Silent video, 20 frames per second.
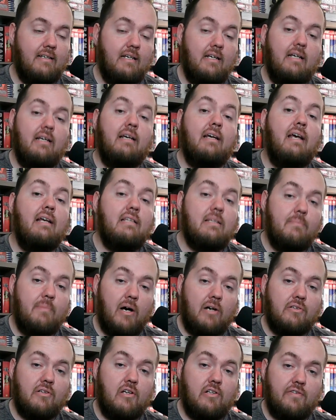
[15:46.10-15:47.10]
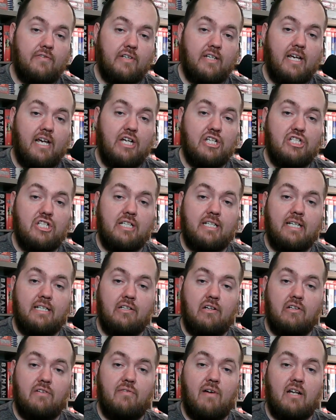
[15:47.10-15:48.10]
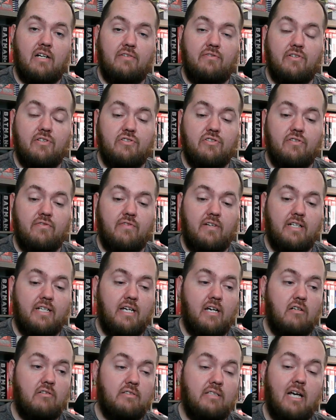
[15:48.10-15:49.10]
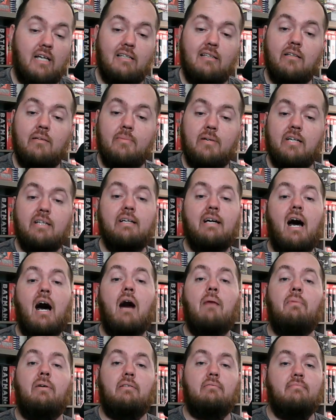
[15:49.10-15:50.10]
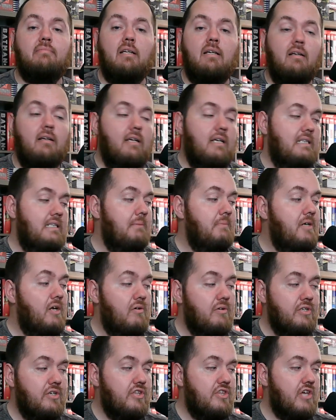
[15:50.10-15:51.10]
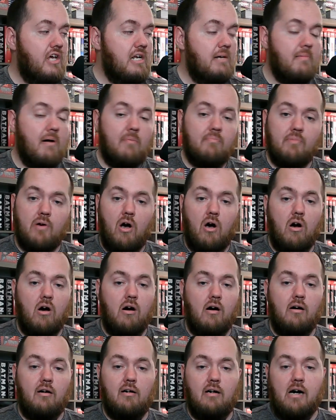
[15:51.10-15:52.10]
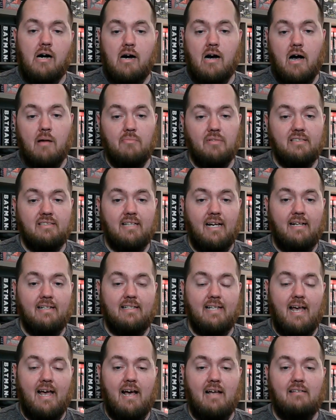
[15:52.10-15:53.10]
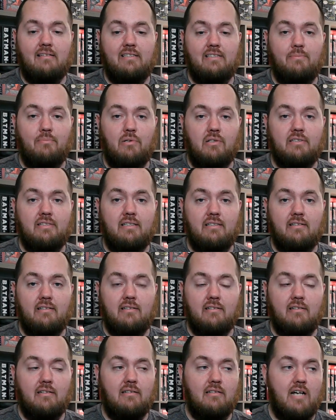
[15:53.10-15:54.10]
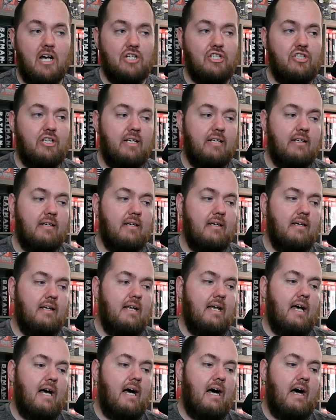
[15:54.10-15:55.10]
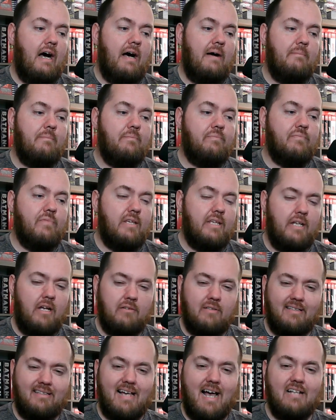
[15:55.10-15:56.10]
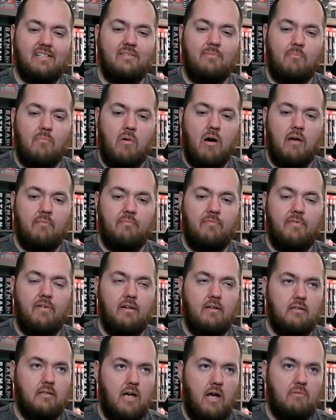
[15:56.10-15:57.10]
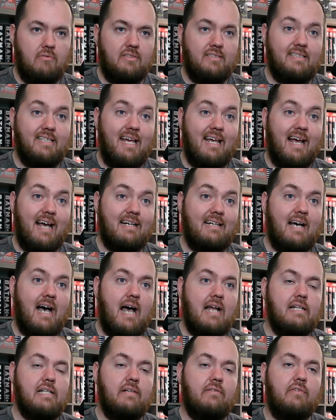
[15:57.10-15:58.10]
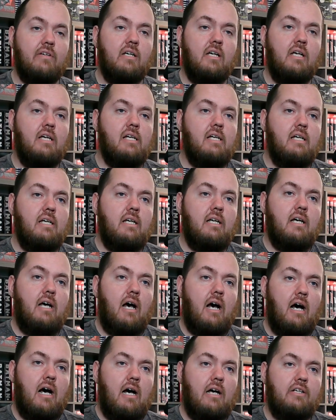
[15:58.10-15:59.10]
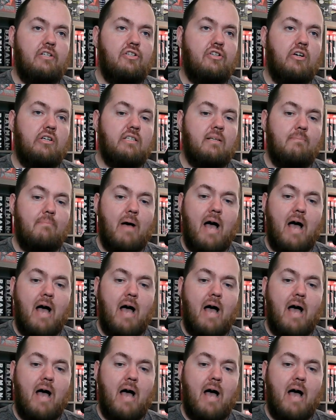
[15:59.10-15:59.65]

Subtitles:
Hit the bell notification, get notified of future videos. Leave me a comment. Let me know what you thought about the haul. I'm excited to add these books into the collection. The last month, I would say I kind of took the back